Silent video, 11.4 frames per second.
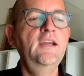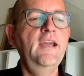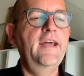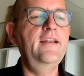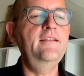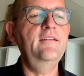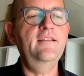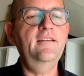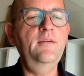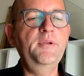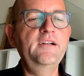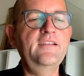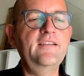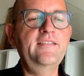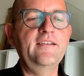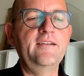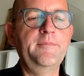And then he built
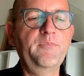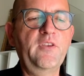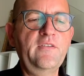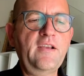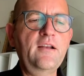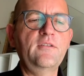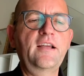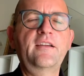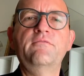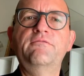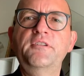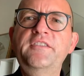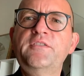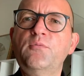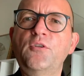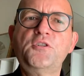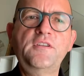this, this is kind of like a
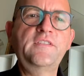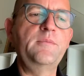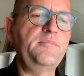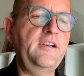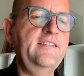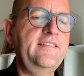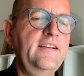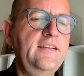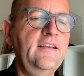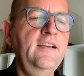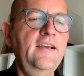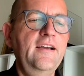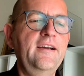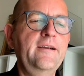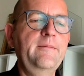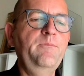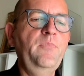wristwatch. It's a bracelet
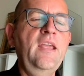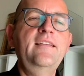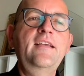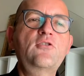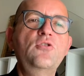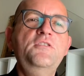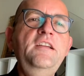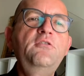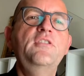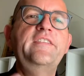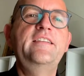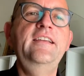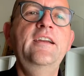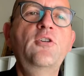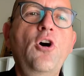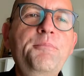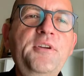that continuously
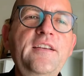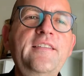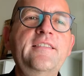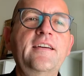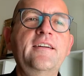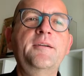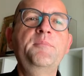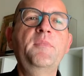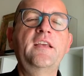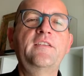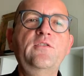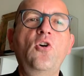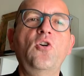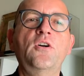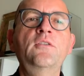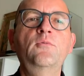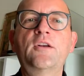copies a
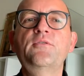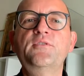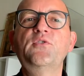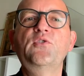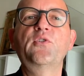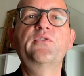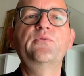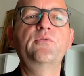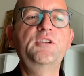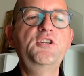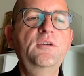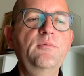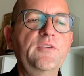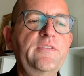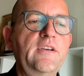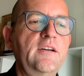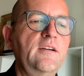song, one of the songs for which he
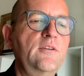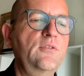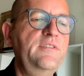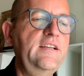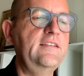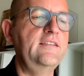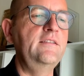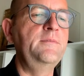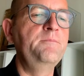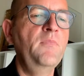was convicted.